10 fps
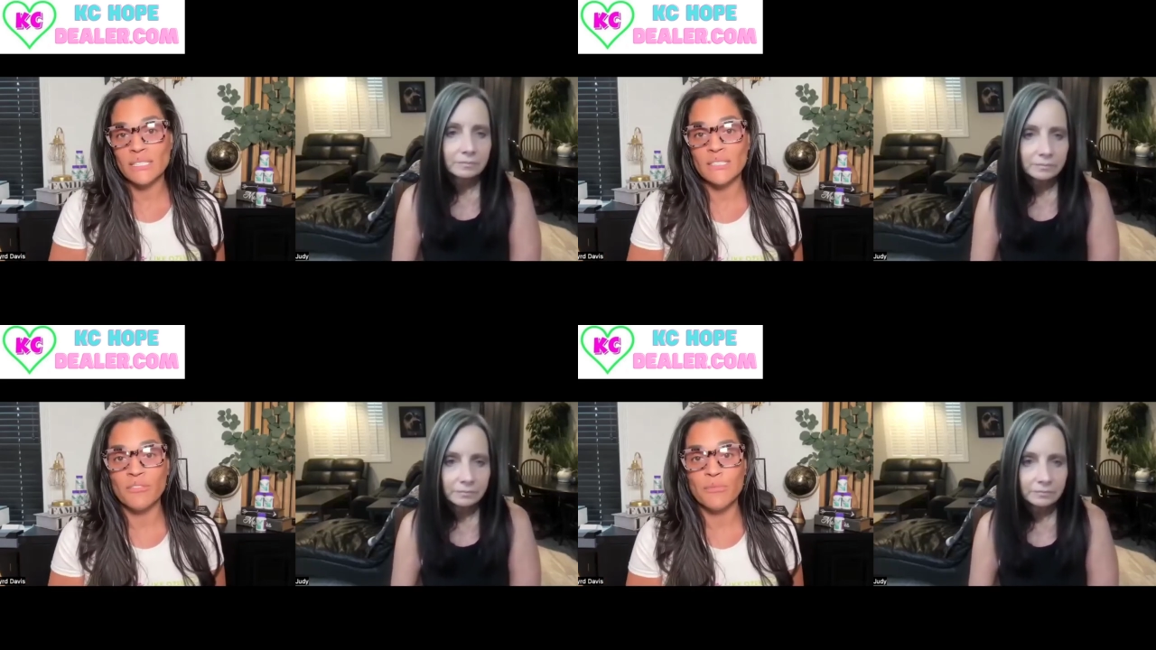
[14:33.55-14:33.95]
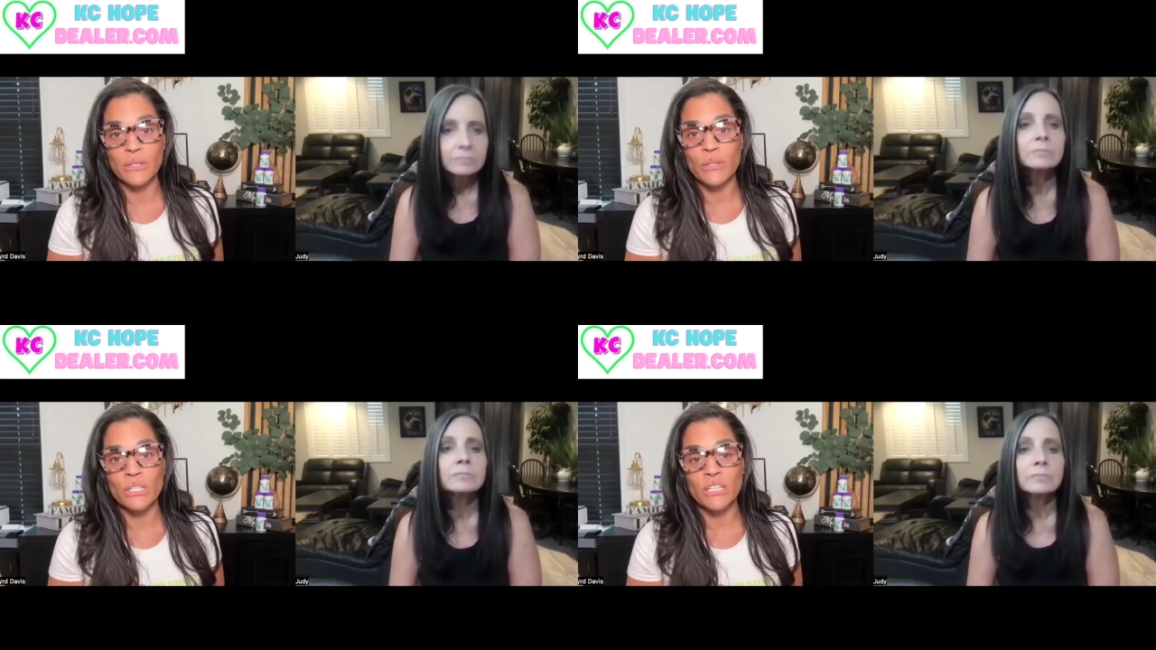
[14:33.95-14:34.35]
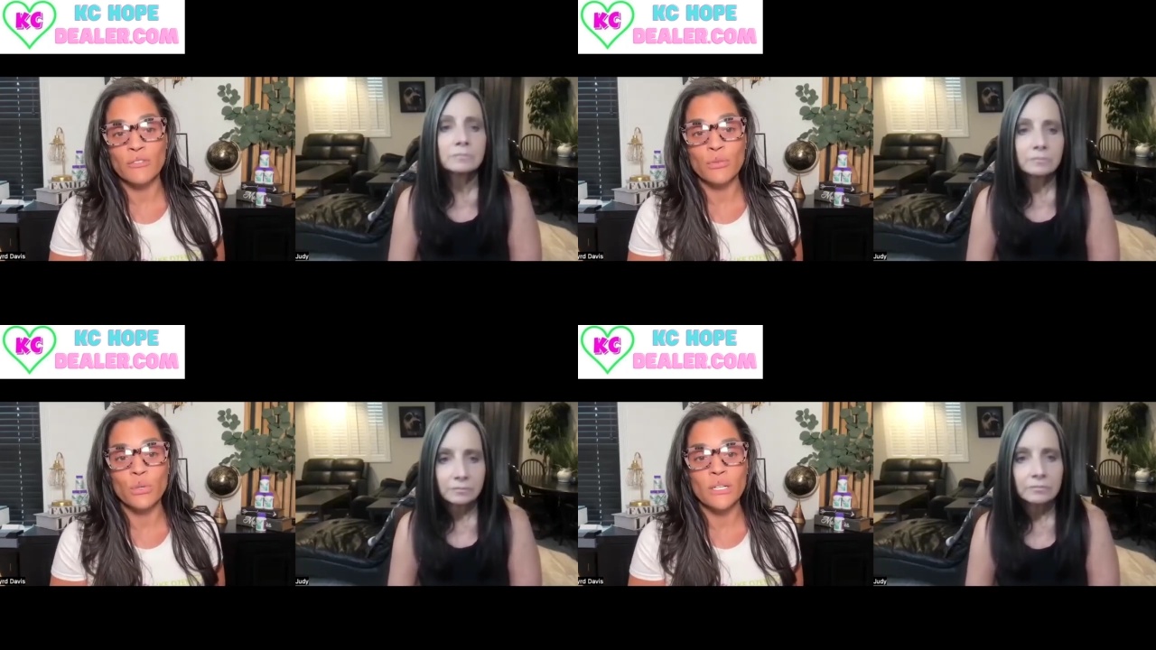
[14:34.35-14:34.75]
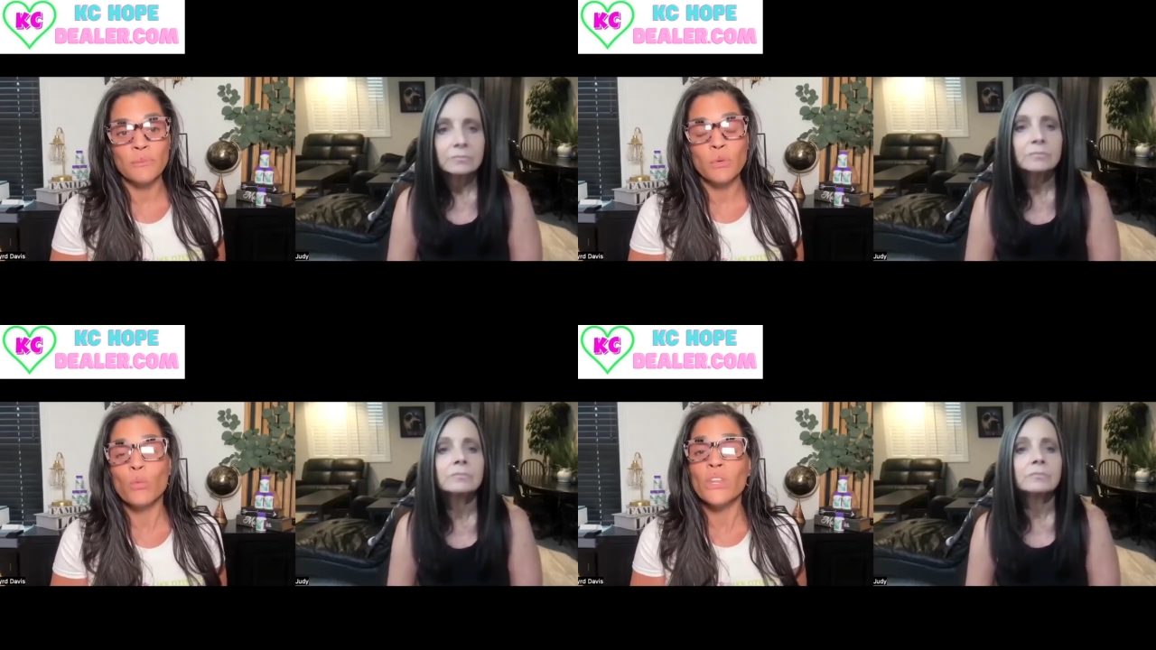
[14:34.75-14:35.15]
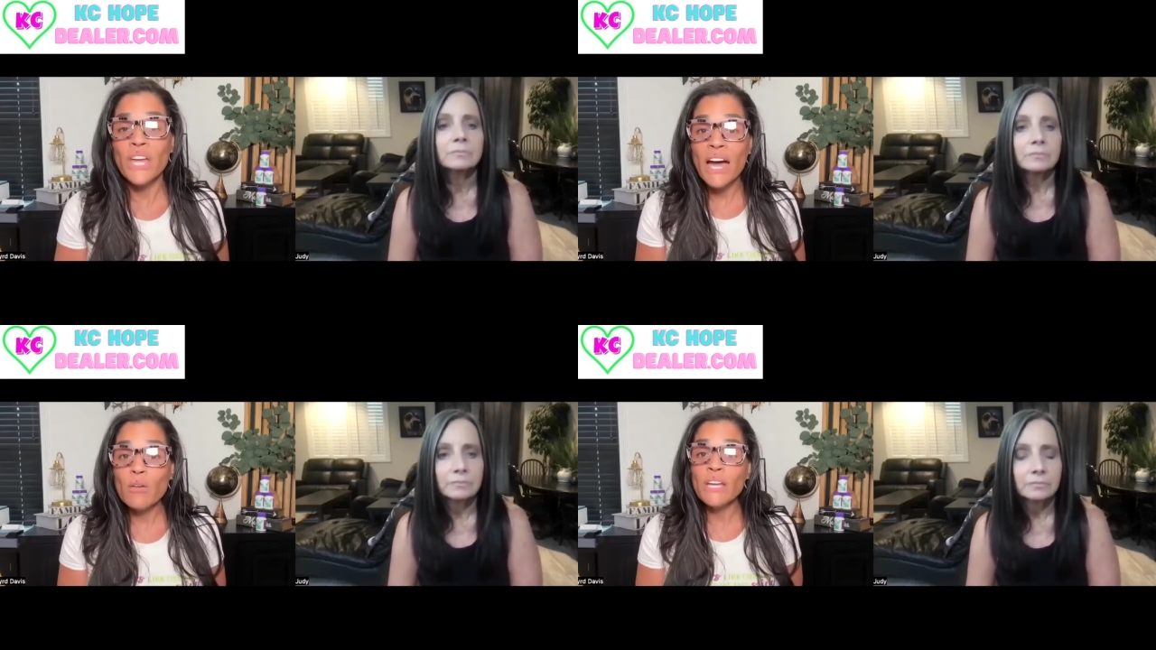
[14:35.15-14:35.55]
Speaker 1: that they've been looking for
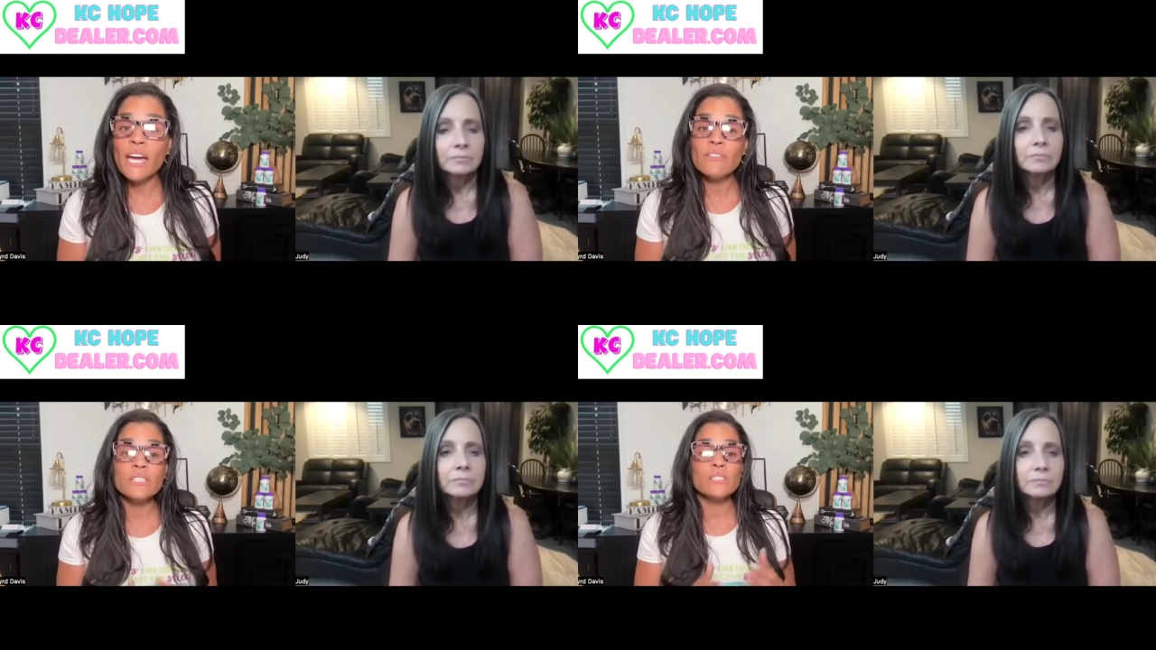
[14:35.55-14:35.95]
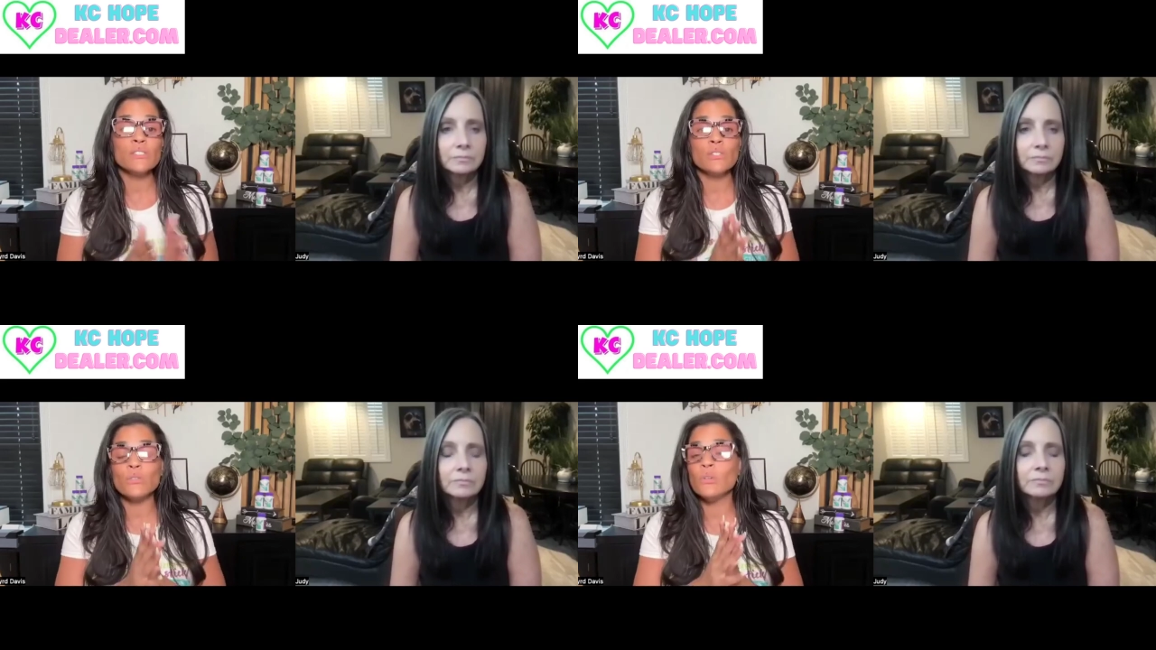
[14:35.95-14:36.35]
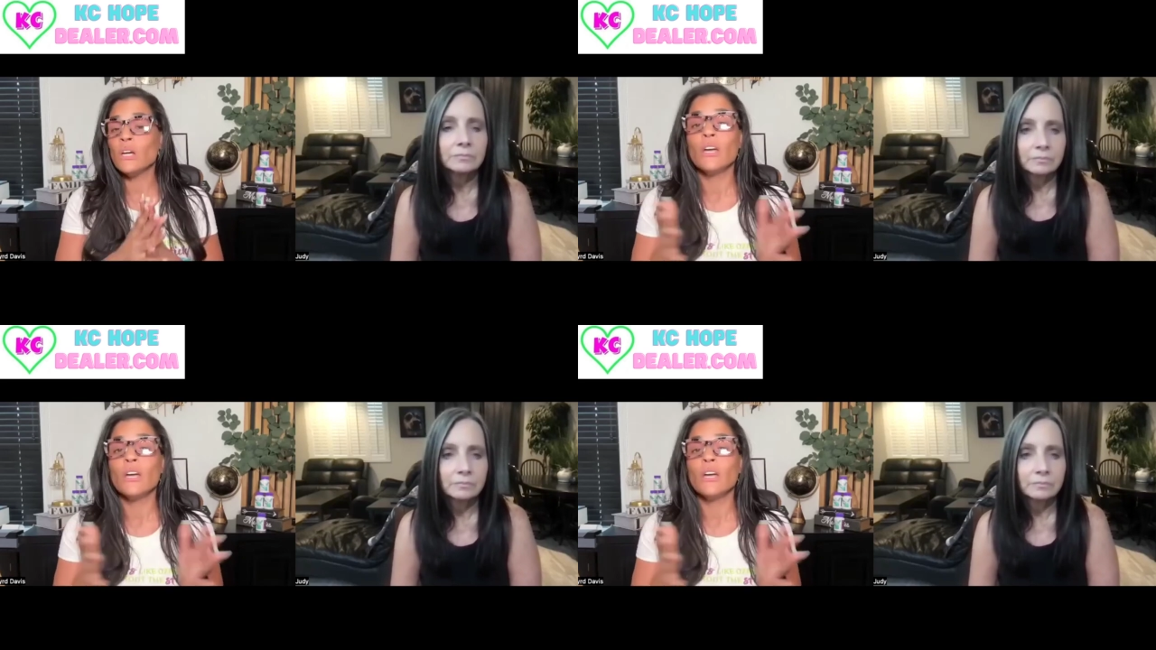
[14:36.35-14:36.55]
without having to do